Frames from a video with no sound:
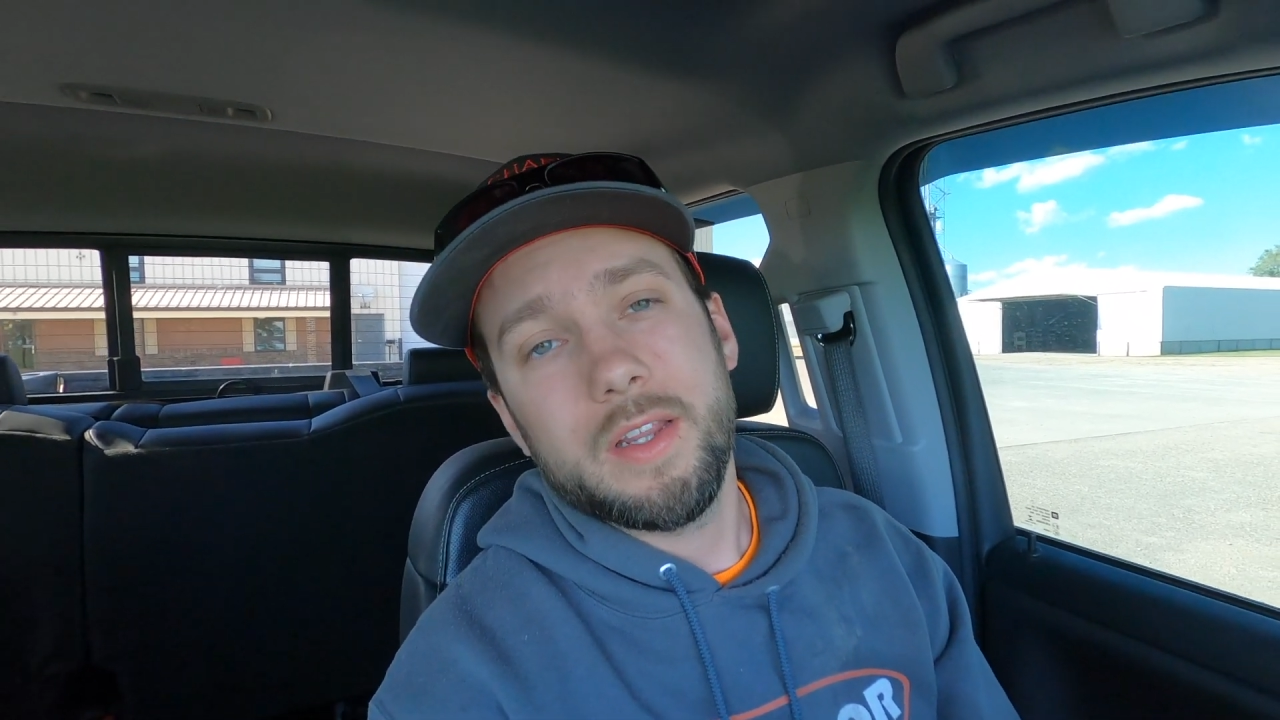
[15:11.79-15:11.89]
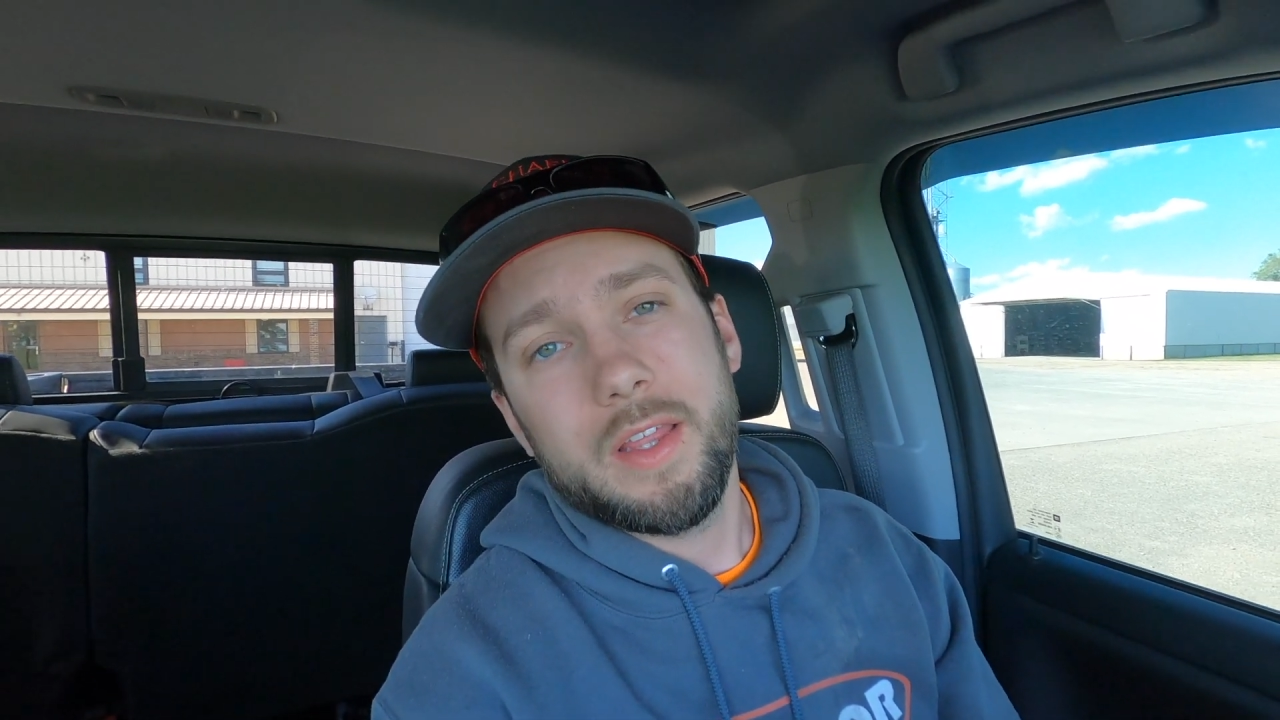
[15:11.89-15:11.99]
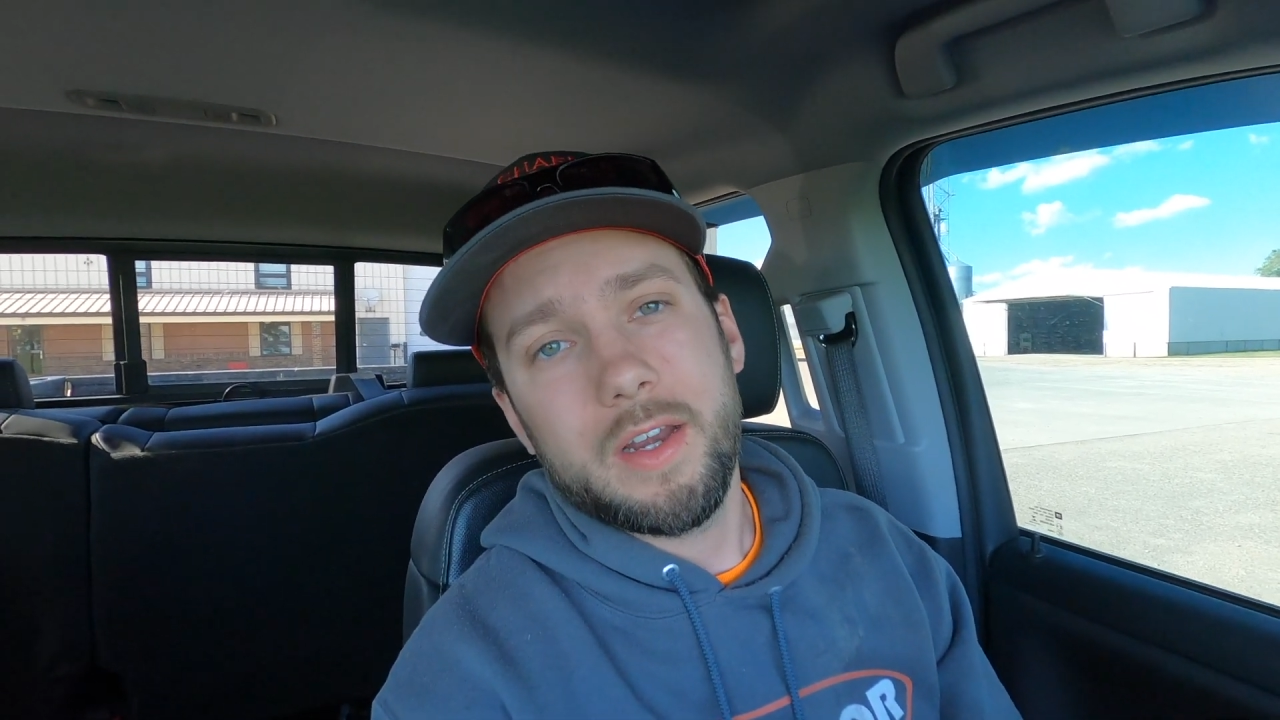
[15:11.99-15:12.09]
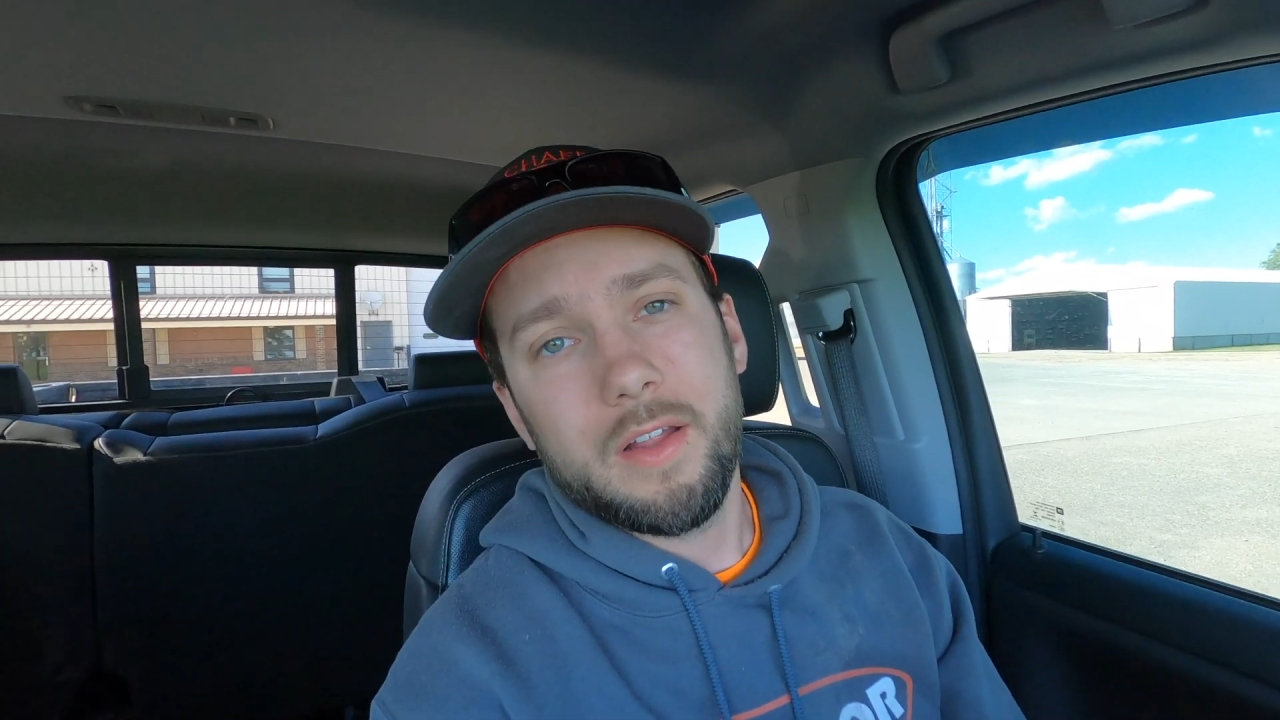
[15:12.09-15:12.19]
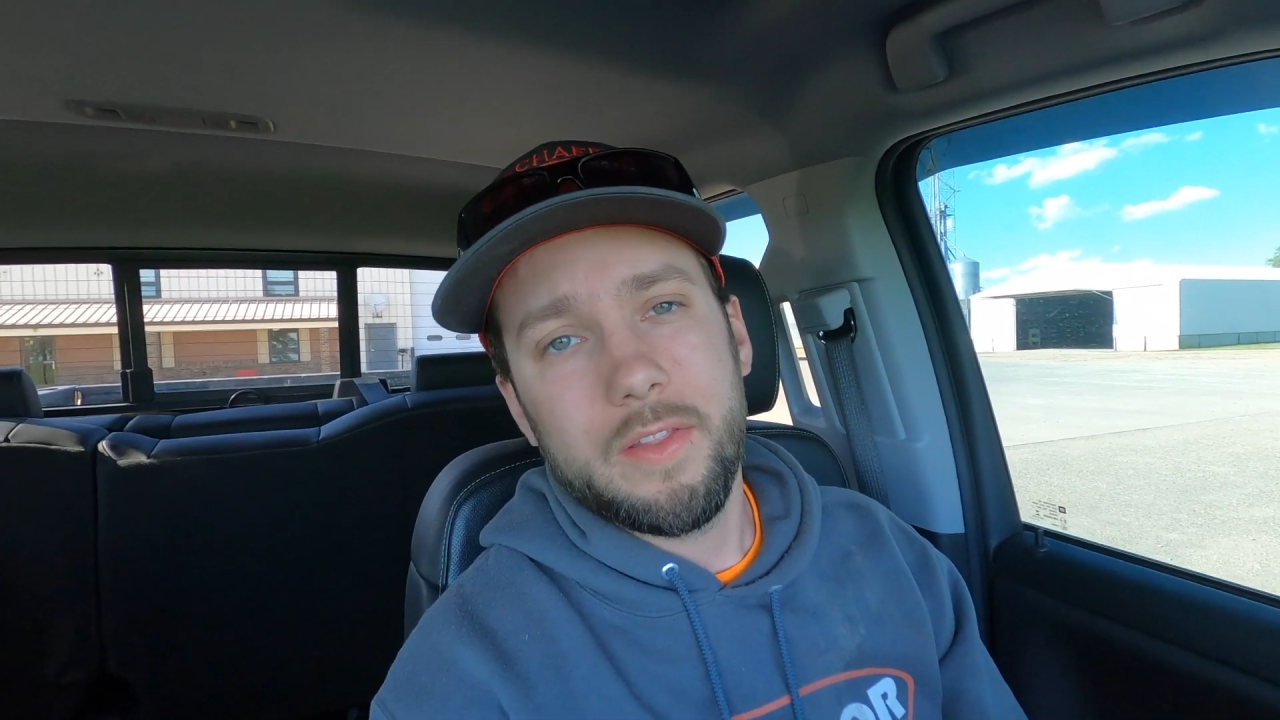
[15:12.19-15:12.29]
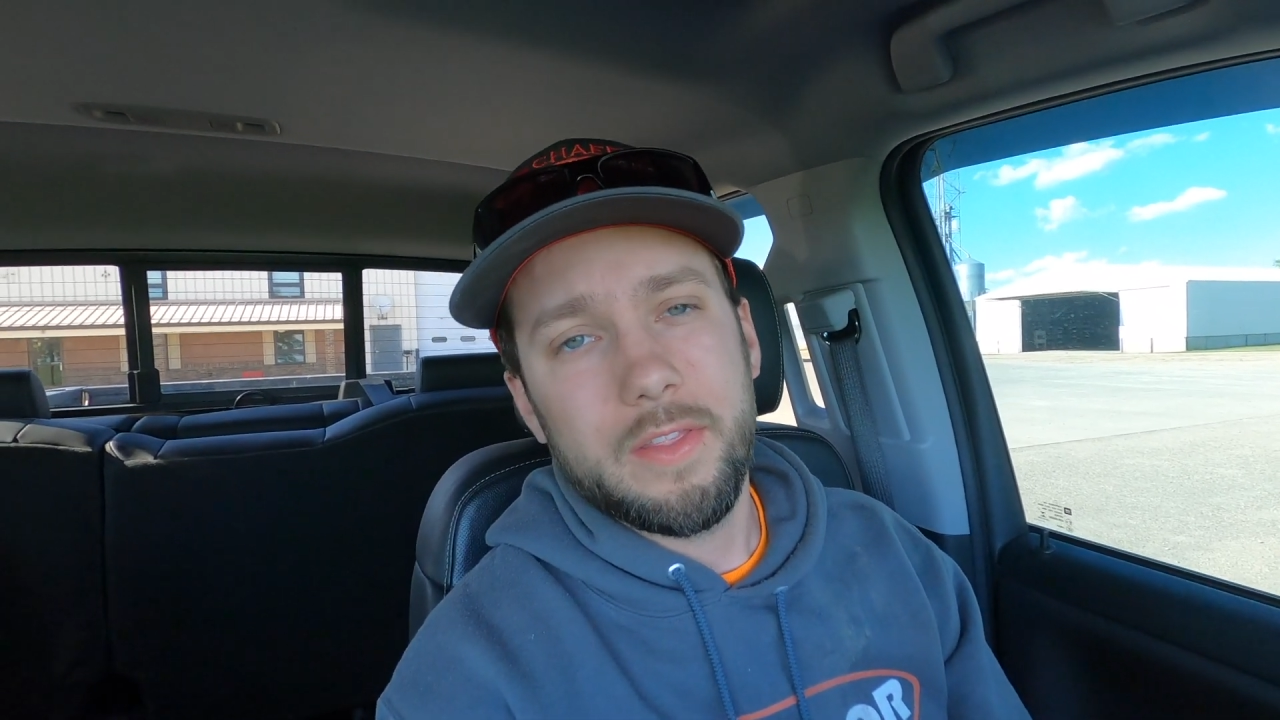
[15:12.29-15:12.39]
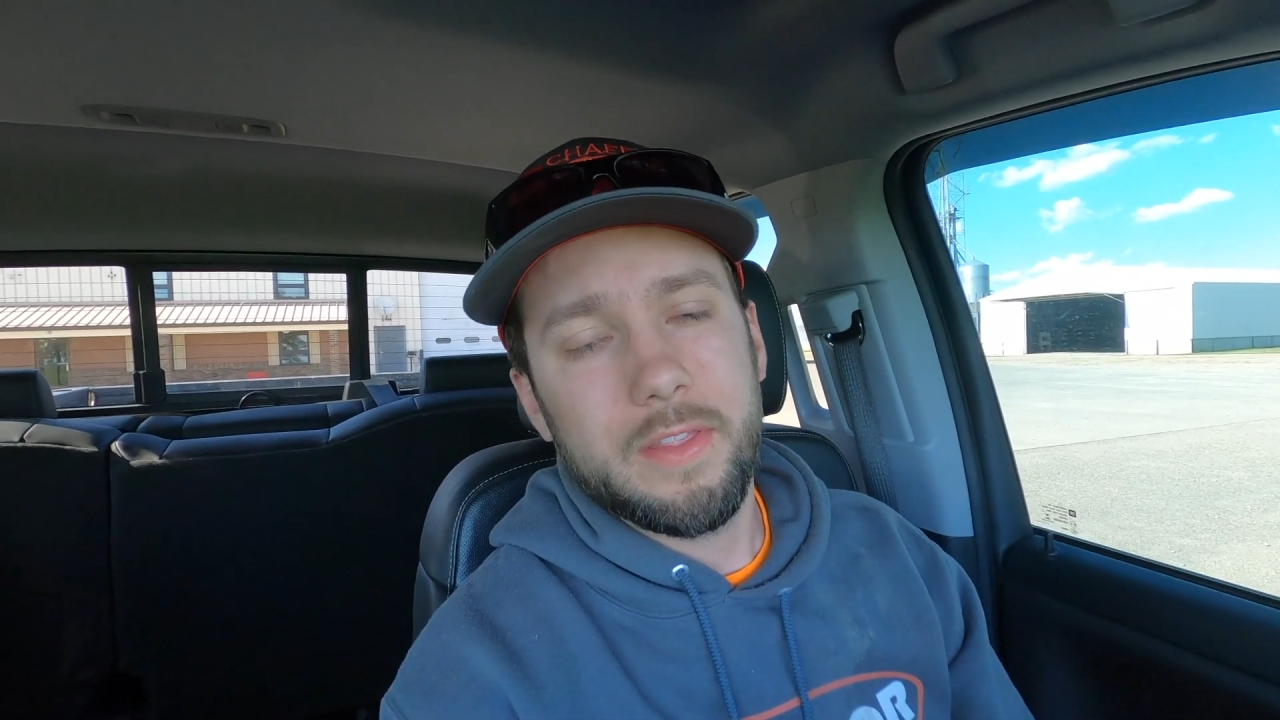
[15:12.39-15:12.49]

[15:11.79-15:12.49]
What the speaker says: to let all